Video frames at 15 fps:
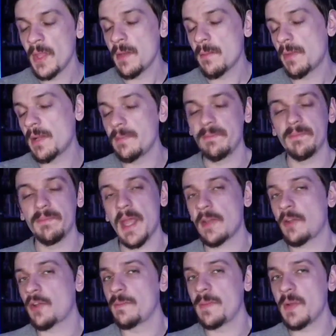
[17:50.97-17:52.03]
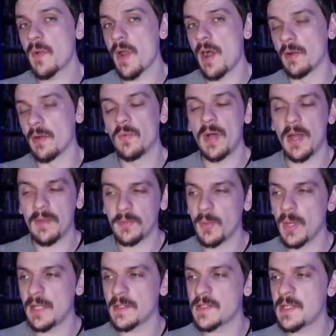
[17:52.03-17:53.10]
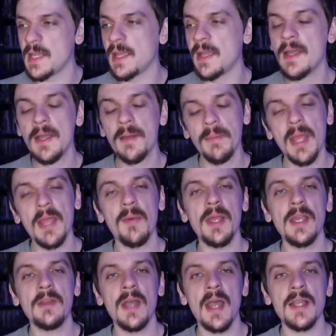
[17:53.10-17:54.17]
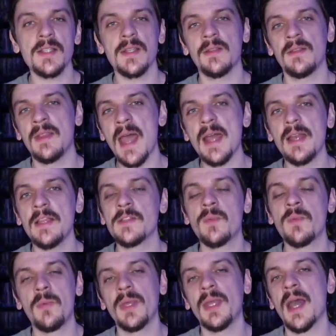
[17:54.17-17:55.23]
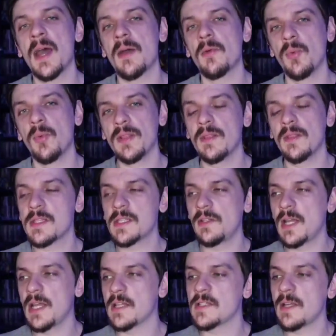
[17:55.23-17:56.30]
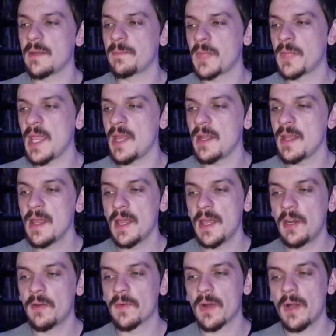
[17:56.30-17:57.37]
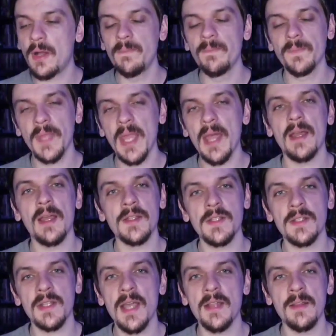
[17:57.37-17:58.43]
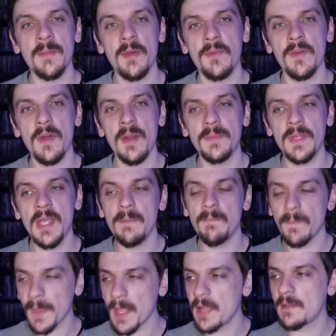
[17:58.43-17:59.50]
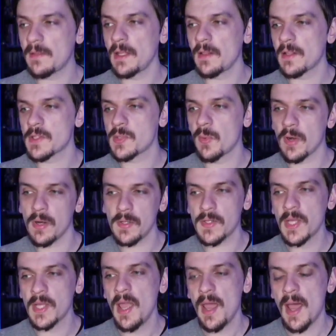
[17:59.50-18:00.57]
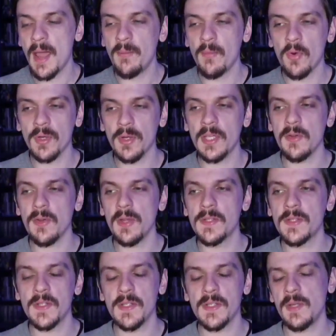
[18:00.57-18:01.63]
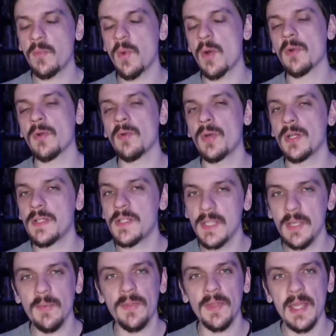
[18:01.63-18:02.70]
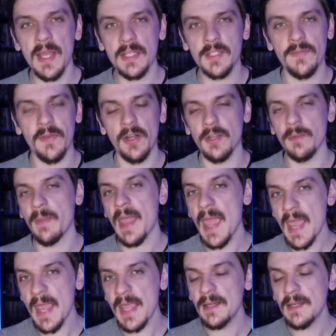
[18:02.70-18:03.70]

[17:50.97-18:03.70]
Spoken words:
but I could be wrong. We'll have to wait and see. But anyway, you guys, that is what we got with this latest update. And overall, yeah, as a Tide Them Over update, I think this works. I'm more curious to see what we're going to see with EX Volume 8,